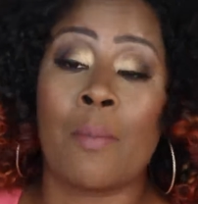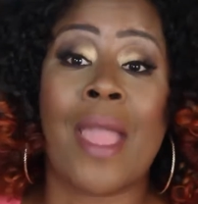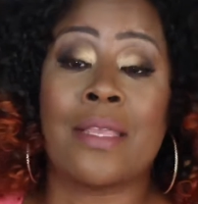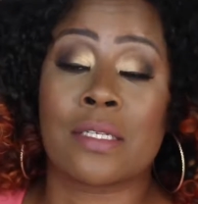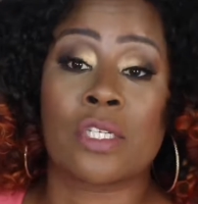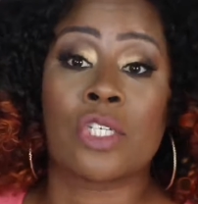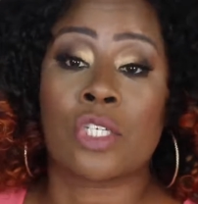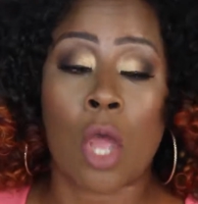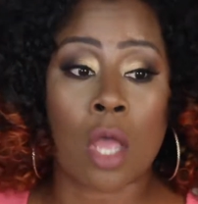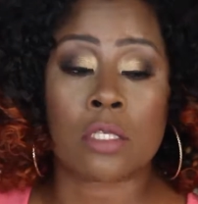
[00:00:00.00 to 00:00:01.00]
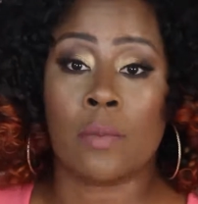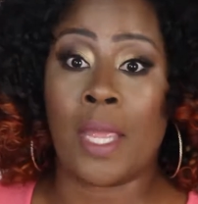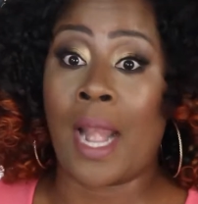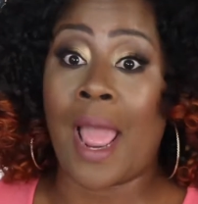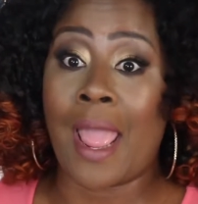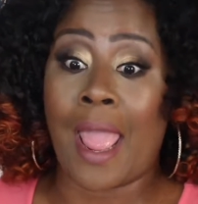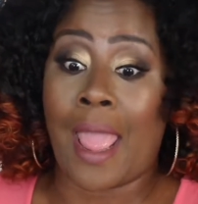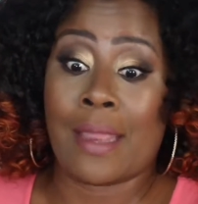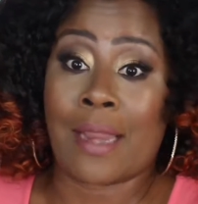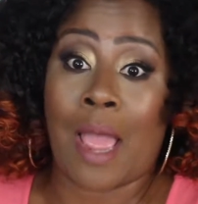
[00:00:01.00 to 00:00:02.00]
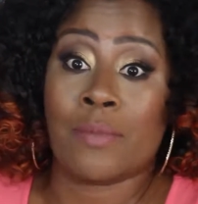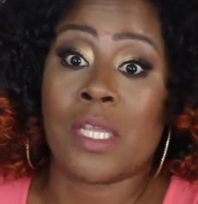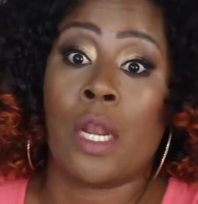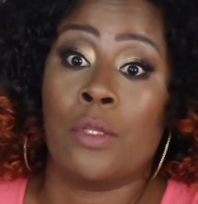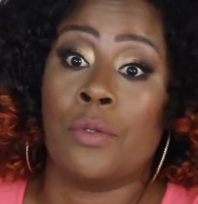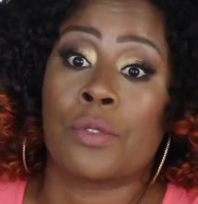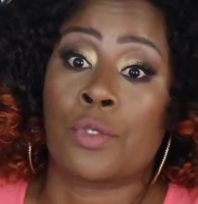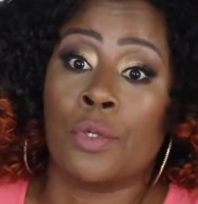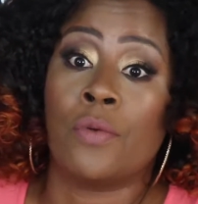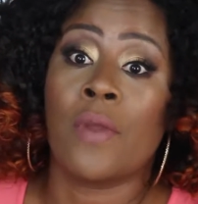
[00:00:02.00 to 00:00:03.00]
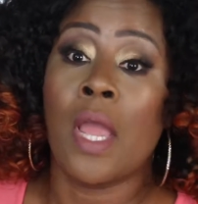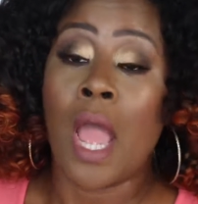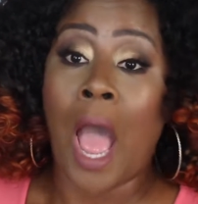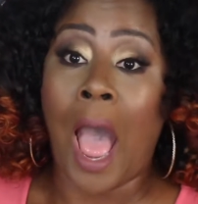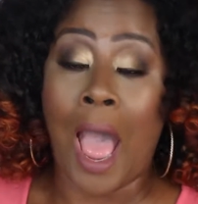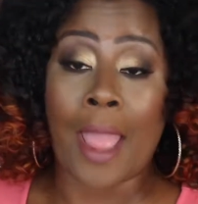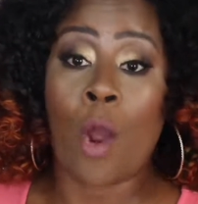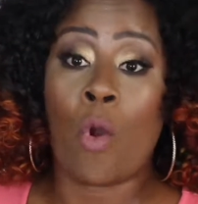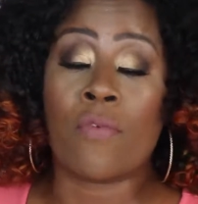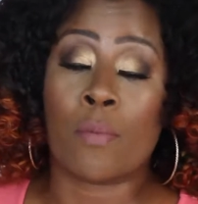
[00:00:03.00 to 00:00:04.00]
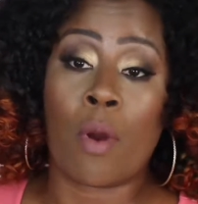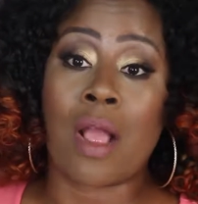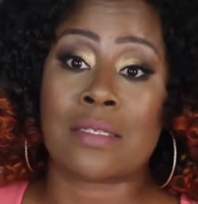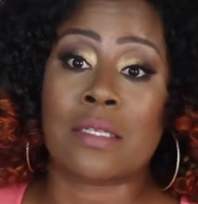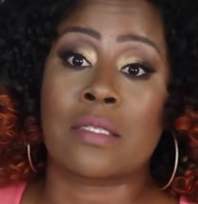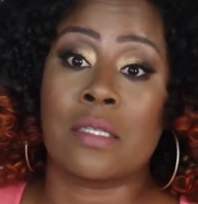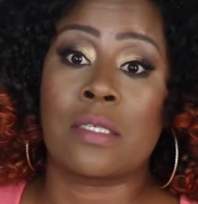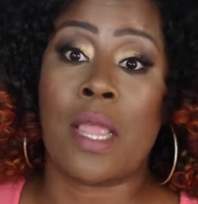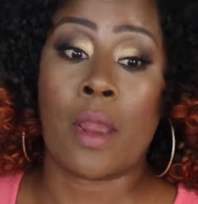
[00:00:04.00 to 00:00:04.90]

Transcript: amazing. She's awesome. And I'm telling you the truth. I over processed this